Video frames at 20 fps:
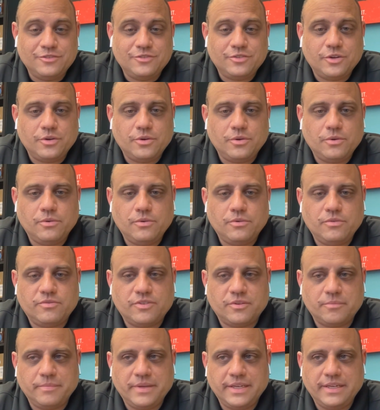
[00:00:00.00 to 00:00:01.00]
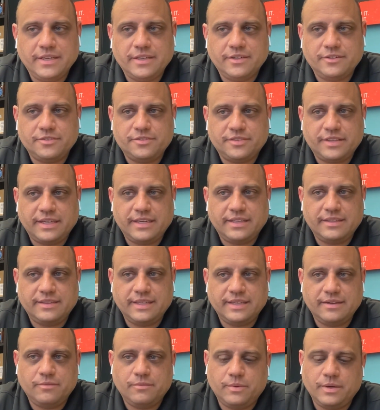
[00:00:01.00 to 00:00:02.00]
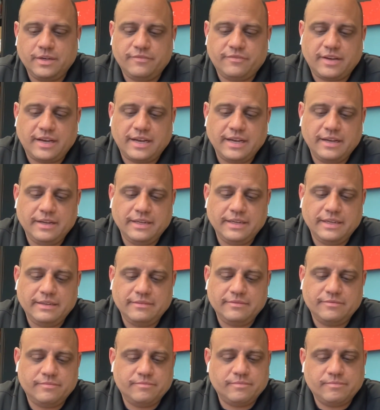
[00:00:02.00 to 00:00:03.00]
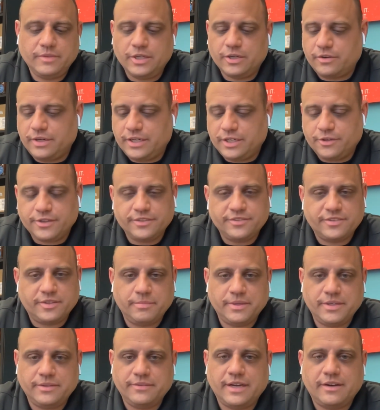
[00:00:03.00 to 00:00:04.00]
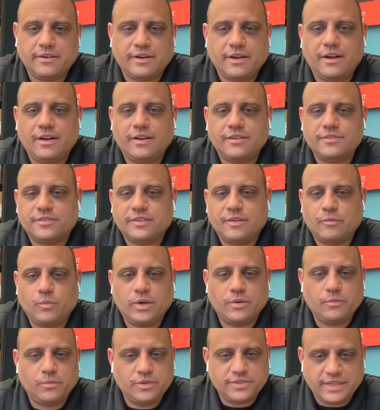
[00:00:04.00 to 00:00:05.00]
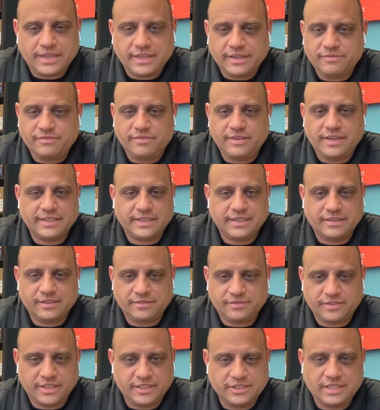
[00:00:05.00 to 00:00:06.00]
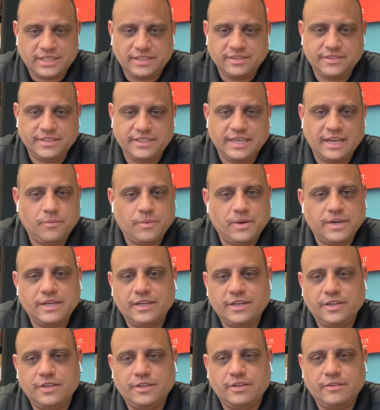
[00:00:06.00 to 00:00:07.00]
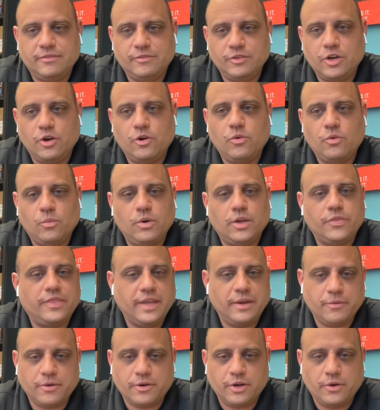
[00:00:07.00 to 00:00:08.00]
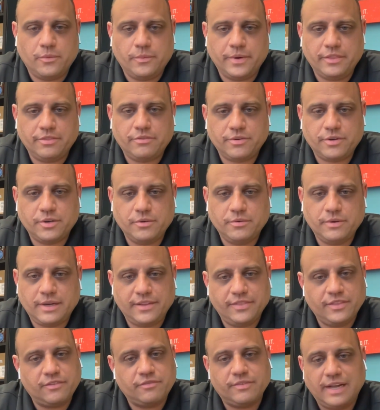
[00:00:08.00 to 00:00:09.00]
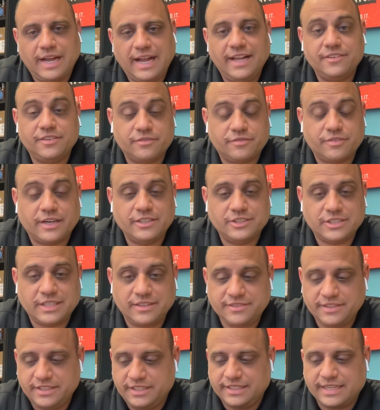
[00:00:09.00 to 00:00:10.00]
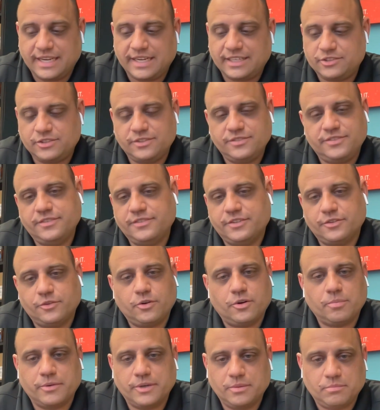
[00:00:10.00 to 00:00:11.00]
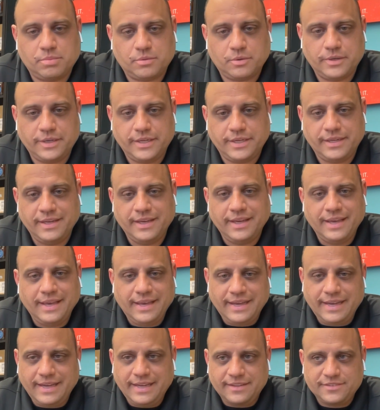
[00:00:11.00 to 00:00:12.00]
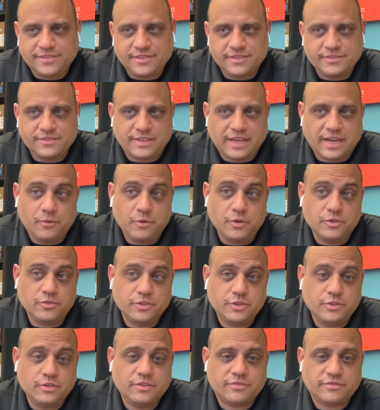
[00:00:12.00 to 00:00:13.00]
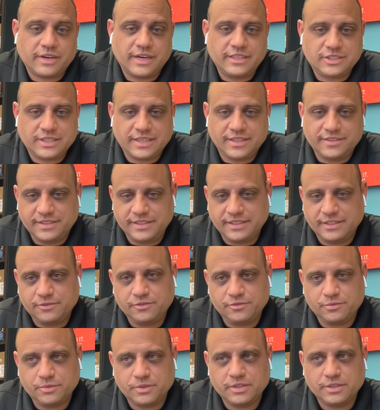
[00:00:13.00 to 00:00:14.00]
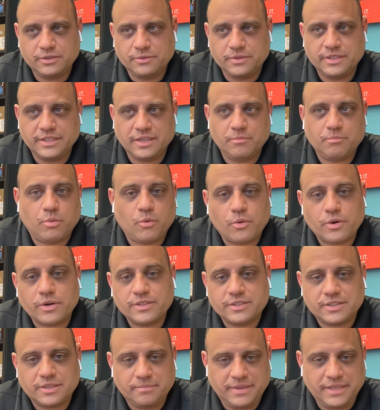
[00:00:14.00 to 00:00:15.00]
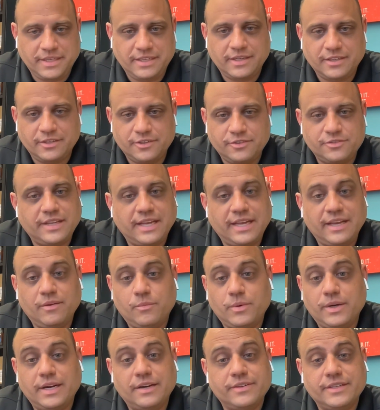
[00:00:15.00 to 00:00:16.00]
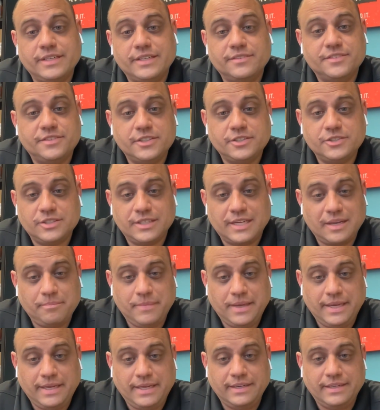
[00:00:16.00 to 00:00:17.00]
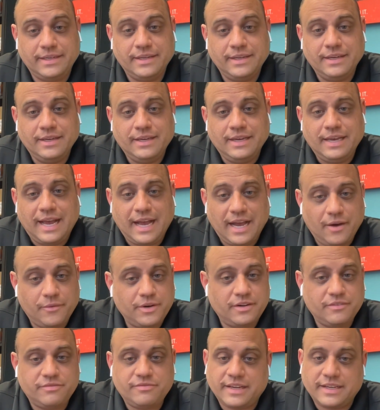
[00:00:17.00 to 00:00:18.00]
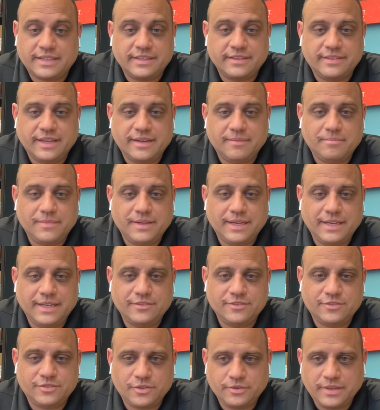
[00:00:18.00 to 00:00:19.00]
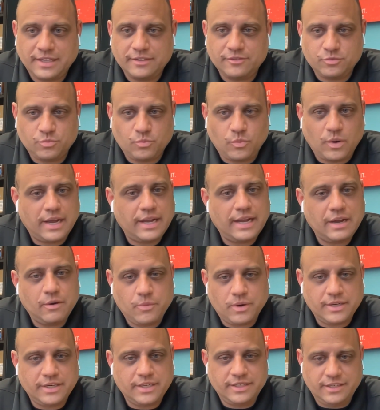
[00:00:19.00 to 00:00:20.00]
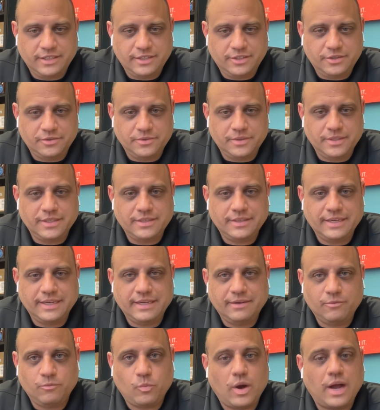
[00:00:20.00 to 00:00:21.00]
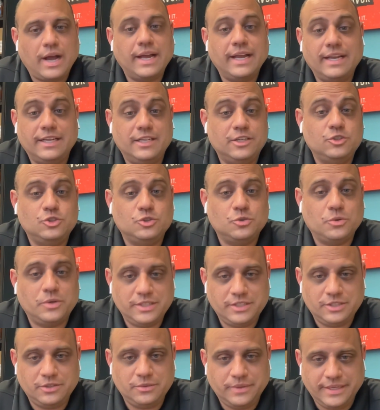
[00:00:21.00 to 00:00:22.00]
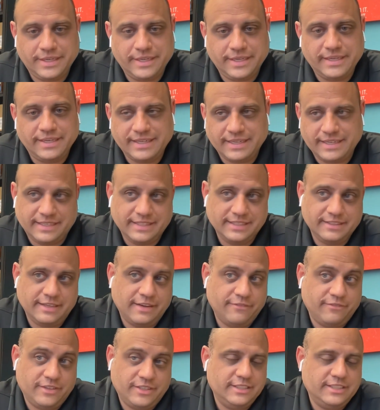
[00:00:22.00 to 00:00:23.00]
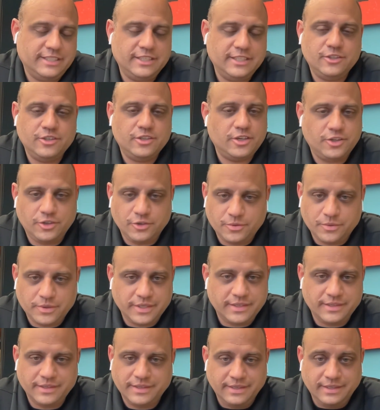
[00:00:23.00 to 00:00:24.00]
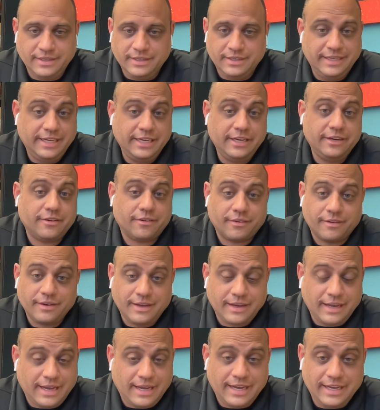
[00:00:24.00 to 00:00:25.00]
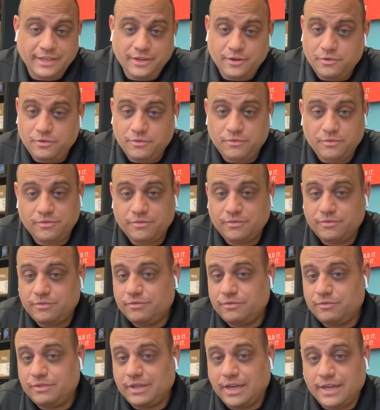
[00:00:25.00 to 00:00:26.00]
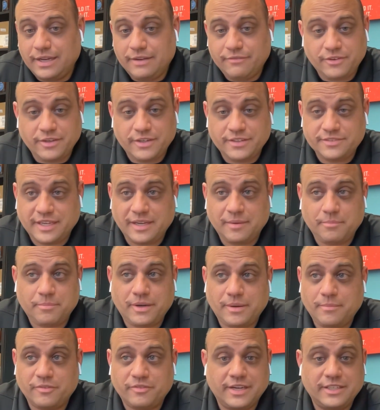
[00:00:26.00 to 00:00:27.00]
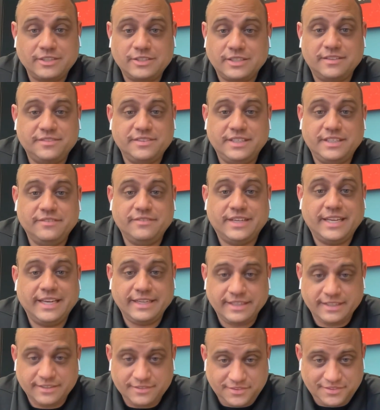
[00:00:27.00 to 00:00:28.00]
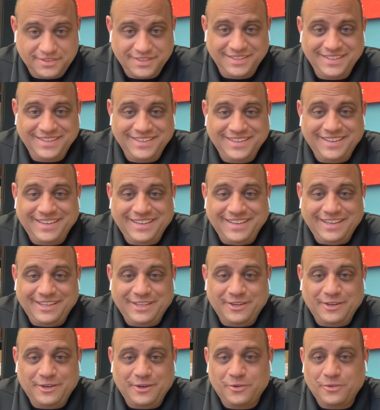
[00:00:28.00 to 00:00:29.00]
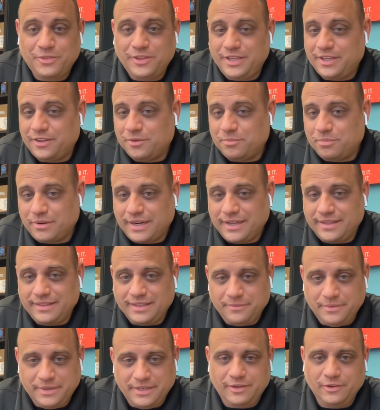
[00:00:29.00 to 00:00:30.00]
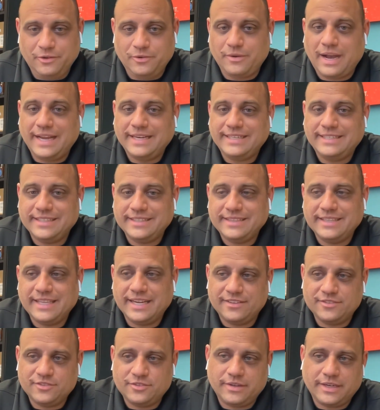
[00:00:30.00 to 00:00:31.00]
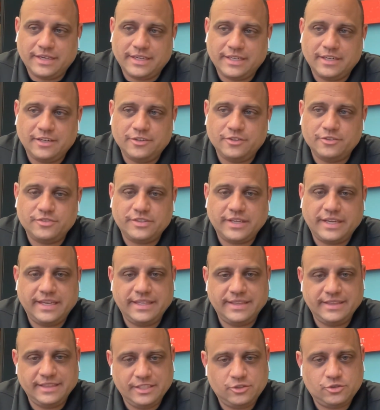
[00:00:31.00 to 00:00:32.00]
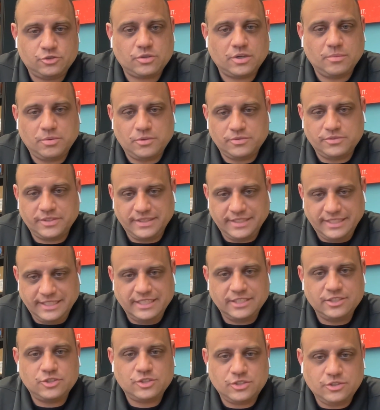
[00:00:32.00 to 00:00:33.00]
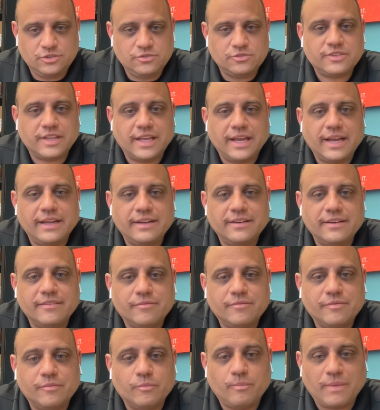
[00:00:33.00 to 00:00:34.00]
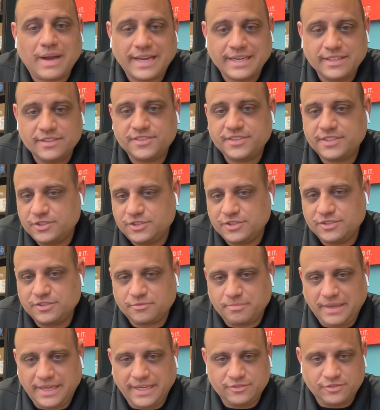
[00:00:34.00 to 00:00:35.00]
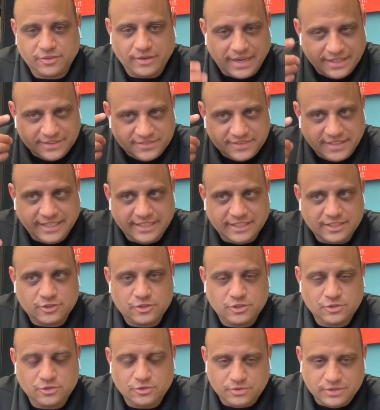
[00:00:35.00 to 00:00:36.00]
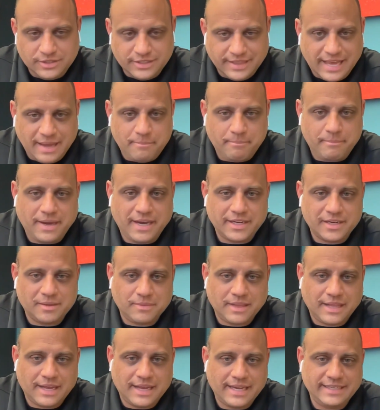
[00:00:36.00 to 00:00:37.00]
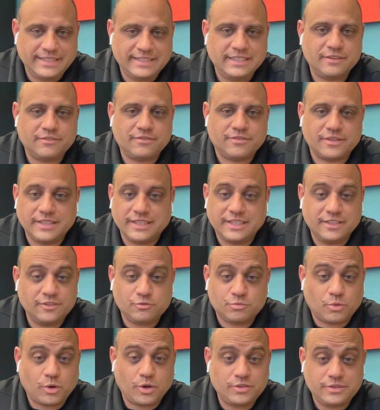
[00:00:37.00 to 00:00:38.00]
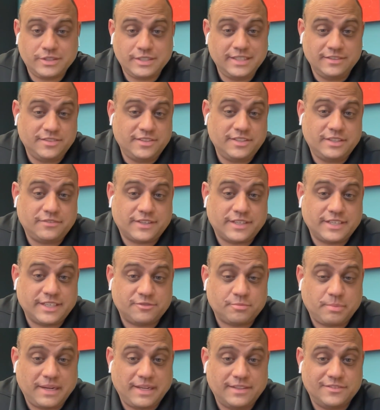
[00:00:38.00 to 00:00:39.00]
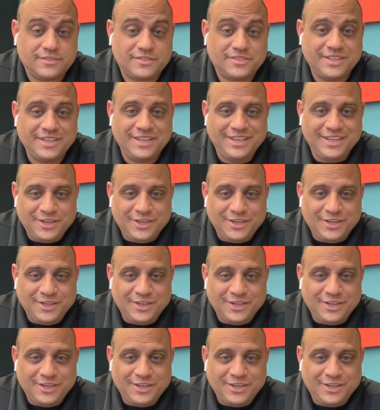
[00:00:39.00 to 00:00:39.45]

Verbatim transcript: So for me to understand that when if I, you know, increase the build out cost, what was that effect on a franchisee? I wanted to know what they were going through on the, as a franchisee, not just as a corporate employee. And since I was new to franchising, it was really, really important to me to understand what every decision I made, how it affected them. And so that's why I wanted to do it and why I enjoyed doing it. And I can have continued to do it here. I own, uh, for example, I'm a franchisee of Kingas, you know, the other brand that we do. I did that so I can understand the troubles and the issues that my decisions make. So I stay in tune to that bottom line differently because royalty is a different expense.